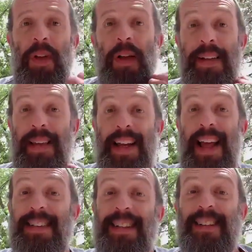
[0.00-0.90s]
right? And that
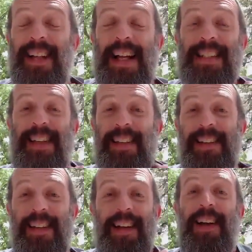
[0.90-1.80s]
exile
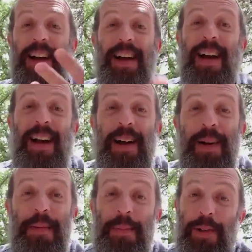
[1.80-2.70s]
lasted
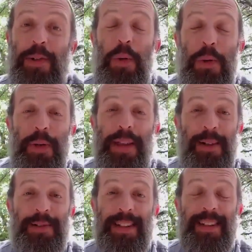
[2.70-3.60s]
about
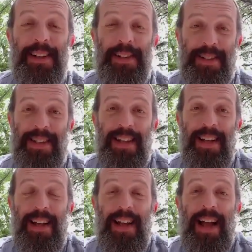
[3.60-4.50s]
2,000 years.
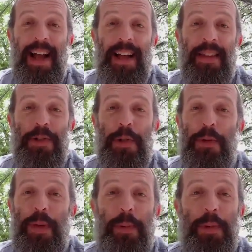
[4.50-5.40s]
And the
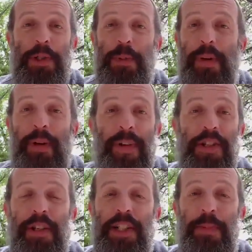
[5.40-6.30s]
Jewish people
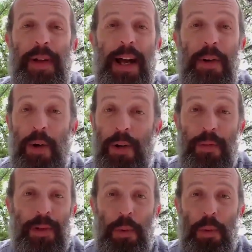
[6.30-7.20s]
eventually spread out all
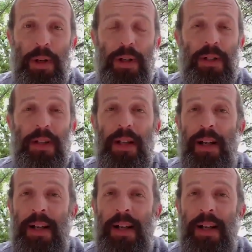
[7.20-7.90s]
over the world,